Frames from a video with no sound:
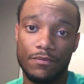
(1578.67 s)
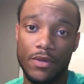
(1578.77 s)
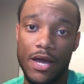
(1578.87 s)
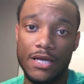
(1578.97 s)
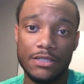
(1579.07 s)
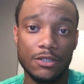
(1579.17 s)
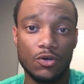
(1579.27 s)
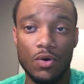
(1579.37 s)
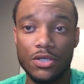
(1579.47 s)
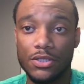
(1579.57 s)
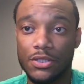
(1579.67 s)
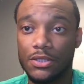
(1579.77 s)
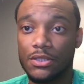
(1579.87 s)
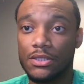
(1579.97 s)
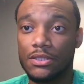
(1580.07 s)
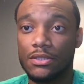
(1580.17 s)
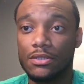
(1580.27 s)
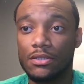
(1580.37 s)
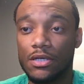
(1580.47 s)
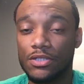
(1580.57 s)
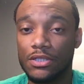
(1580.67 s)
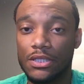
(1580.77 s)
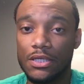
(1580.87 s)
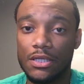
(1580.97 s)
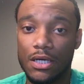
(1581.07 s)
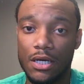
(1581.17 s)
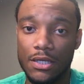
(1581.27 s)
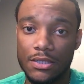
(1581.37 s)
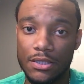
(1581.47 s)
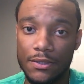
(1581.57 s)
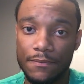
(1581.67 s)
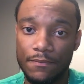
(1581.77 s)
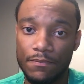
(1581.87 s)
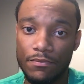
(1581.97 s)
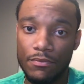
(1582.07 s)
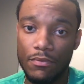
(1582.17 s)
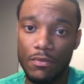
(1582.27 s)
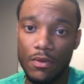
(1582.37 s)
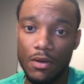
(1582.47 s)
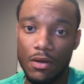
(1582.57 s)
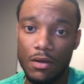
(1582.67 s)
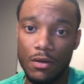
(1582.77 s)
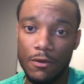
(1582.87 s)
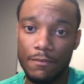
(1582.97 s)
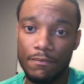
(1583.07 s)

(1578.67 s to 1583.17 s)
asking questions and just getting the content. Let's